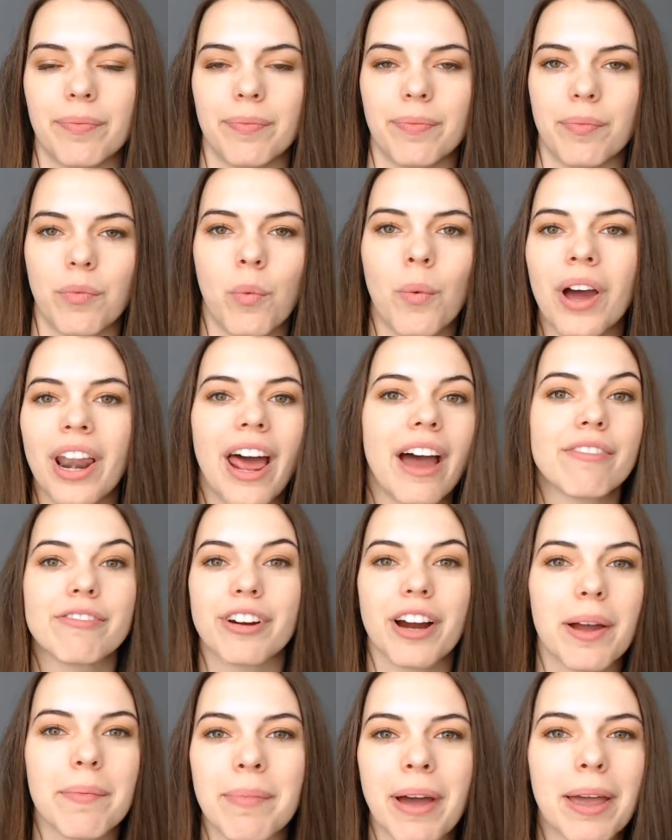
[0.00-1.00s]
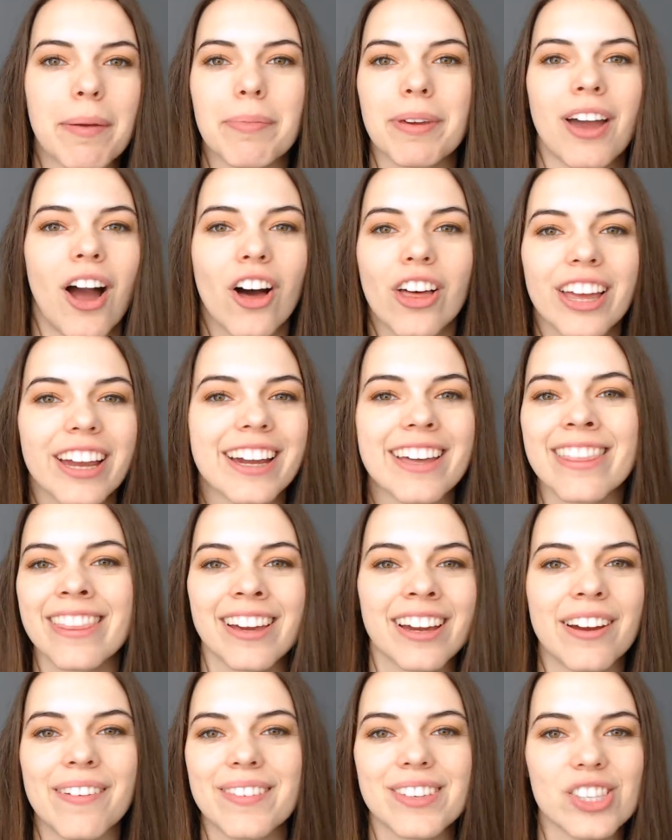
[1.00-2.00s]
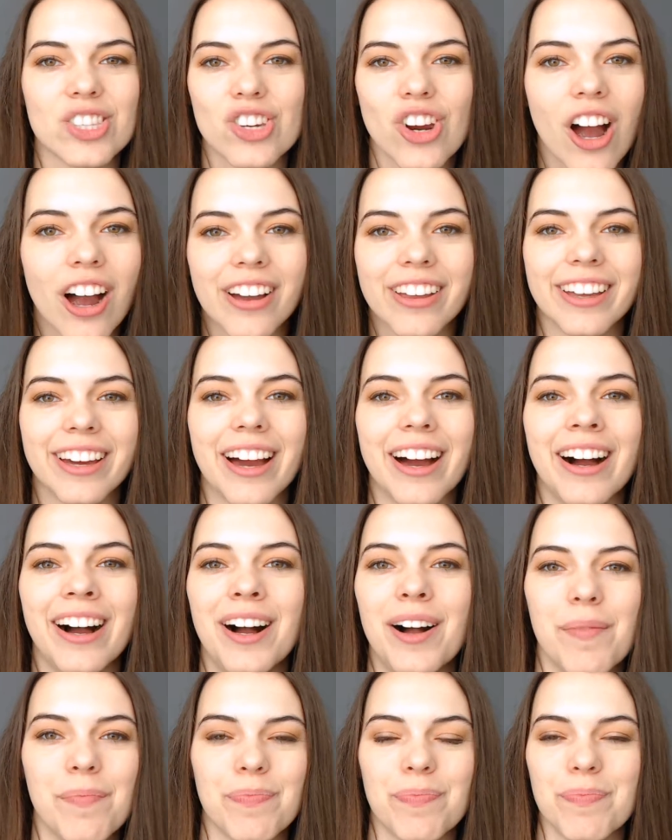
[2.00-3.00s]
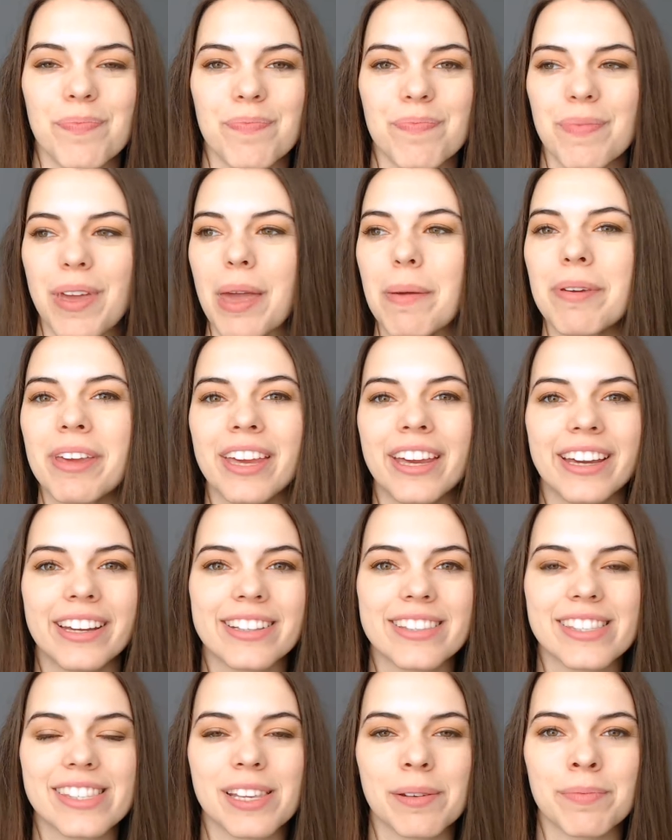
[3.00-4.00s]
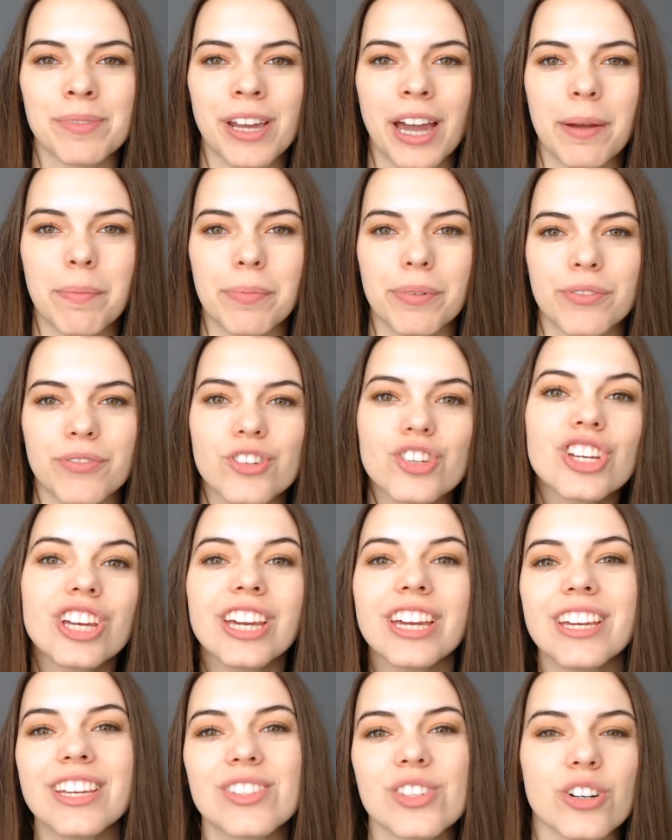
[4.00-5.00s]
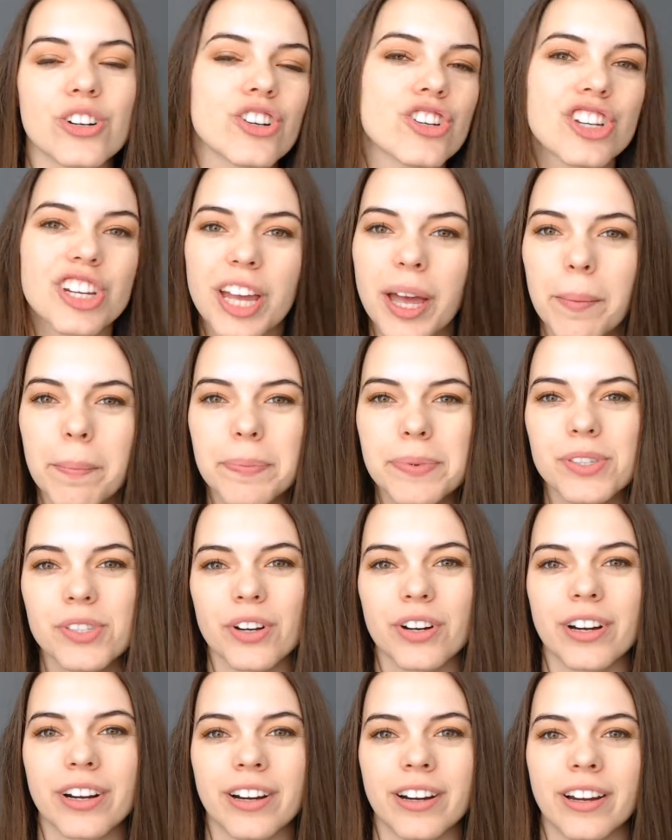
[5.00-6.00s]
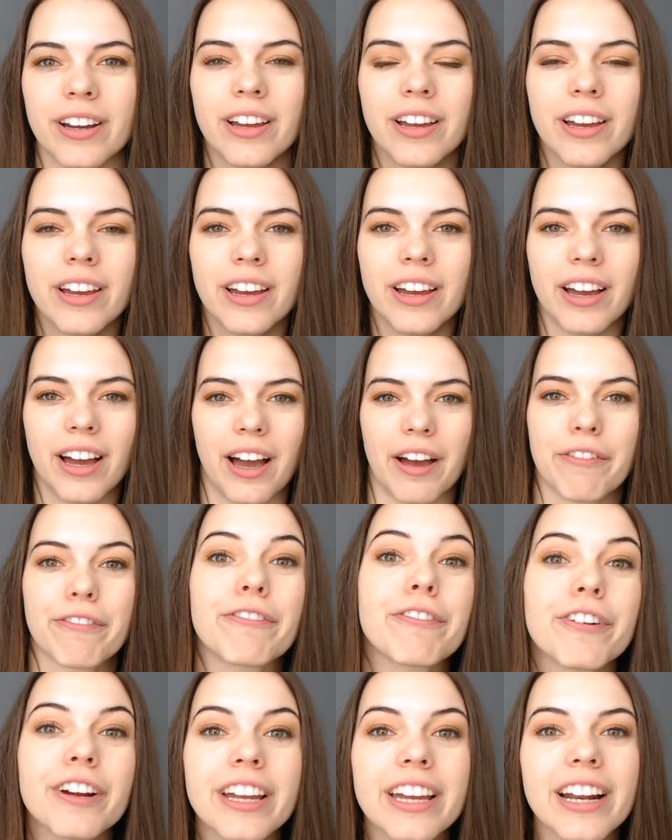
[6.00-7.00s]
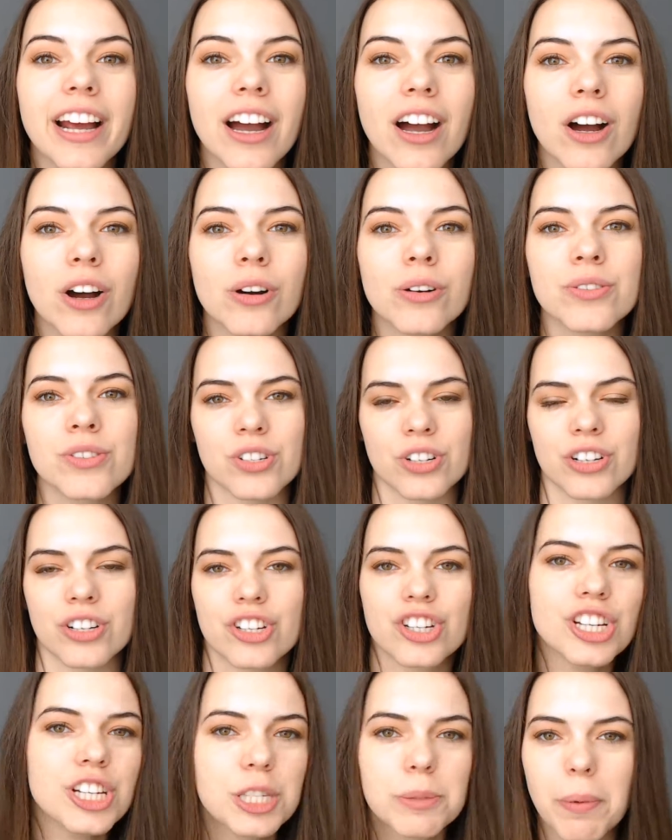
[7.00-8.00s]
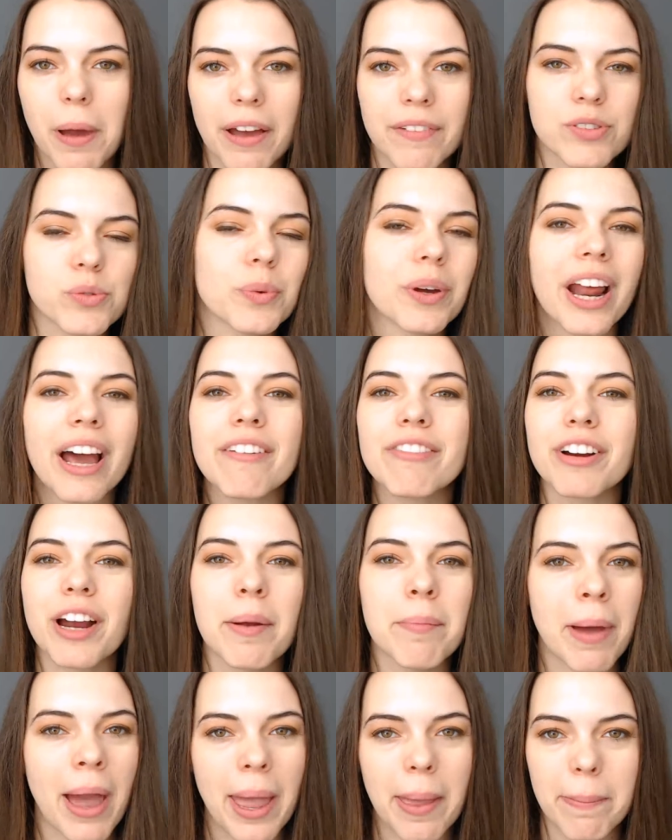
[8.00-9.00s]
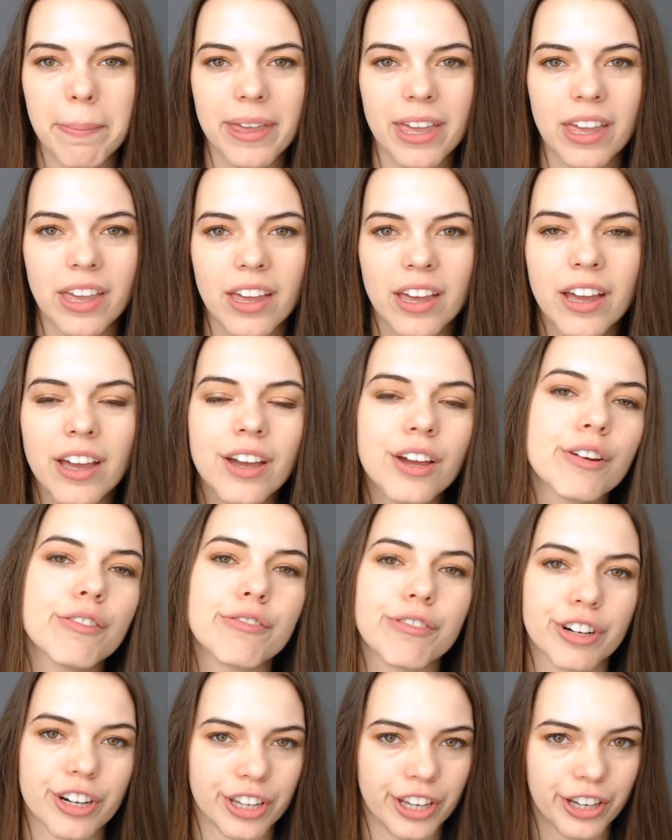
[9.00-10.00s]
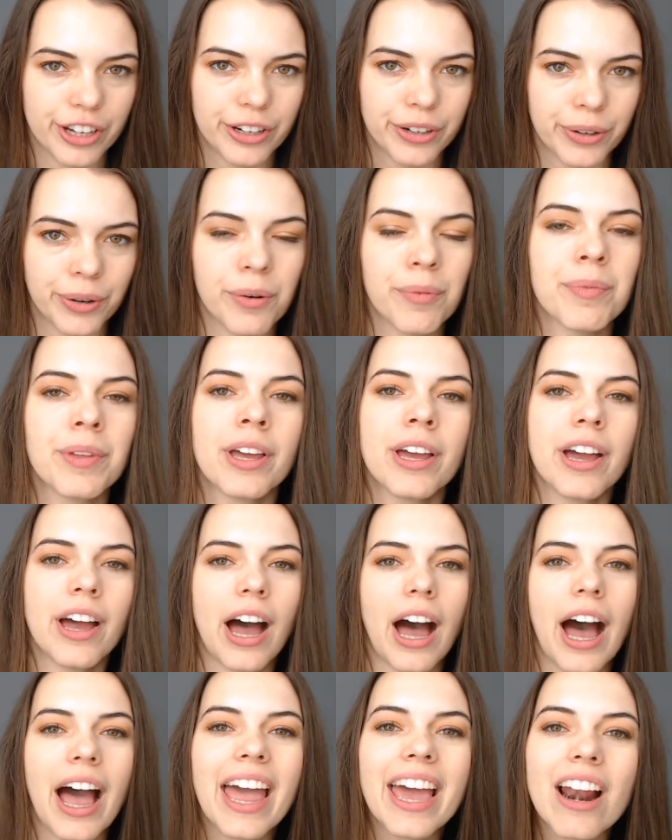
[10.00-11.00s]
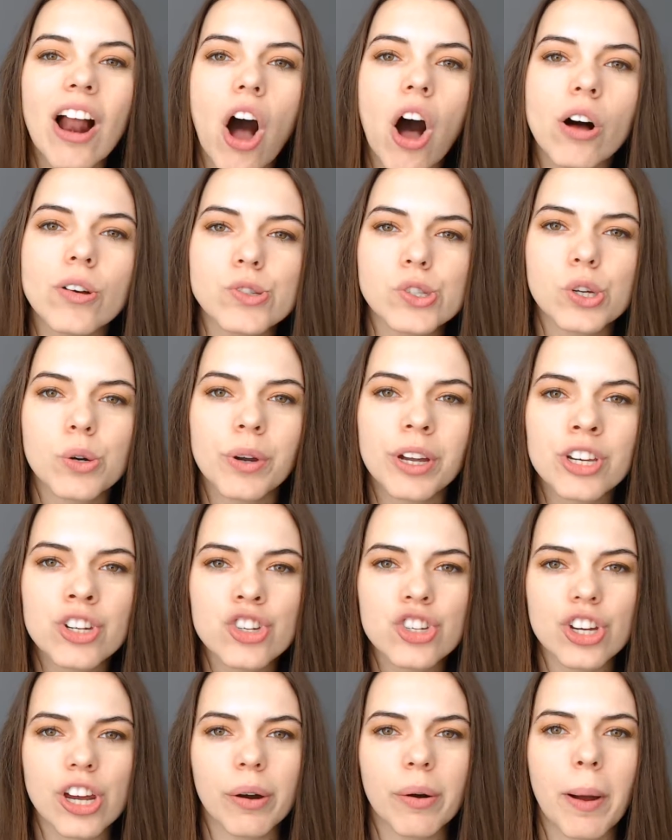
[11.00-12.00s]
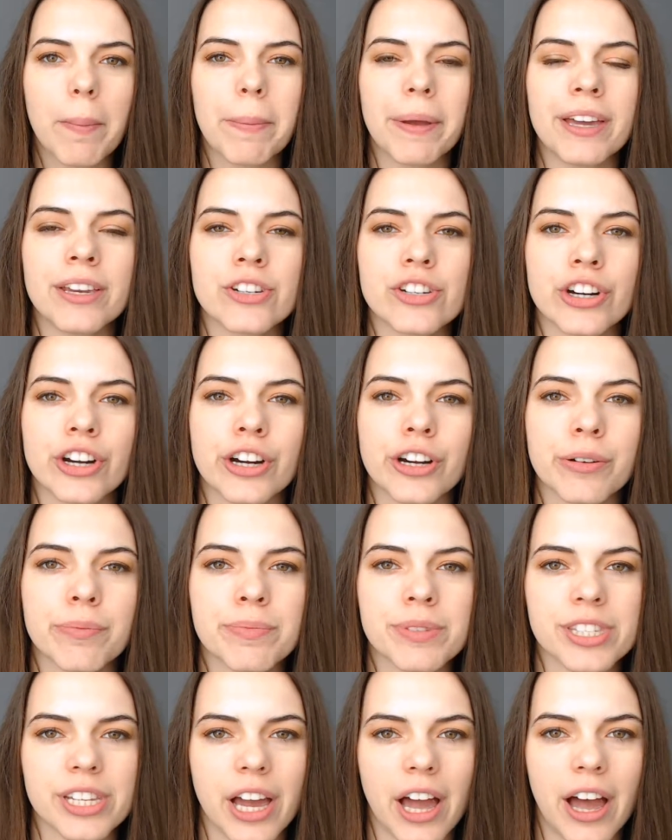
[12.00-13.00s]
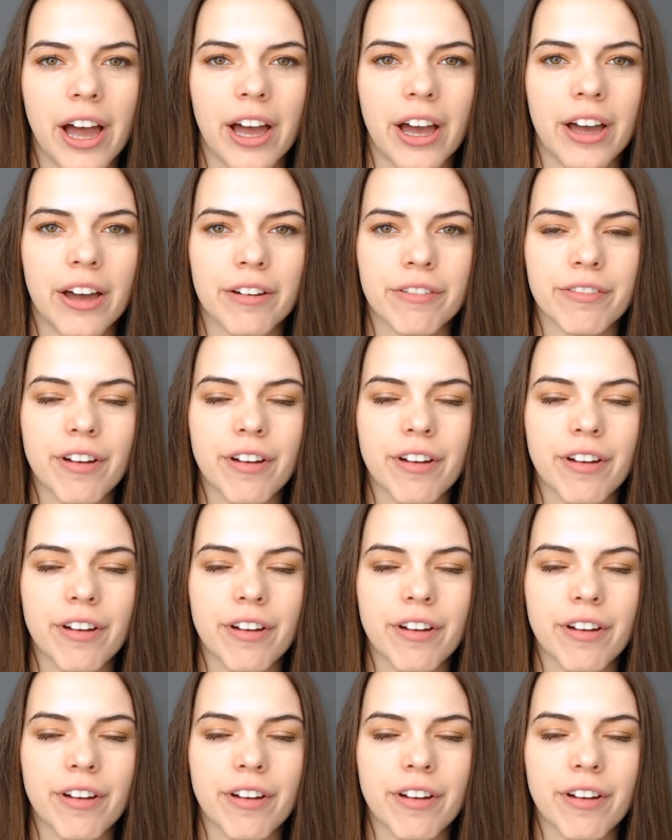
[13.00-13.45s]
whatever it might be. All I can think of is chocolate. Maybe it's some type of cheese or chips or Fritos or cheese puffs, whatever it might be for you. It also can show up in terms of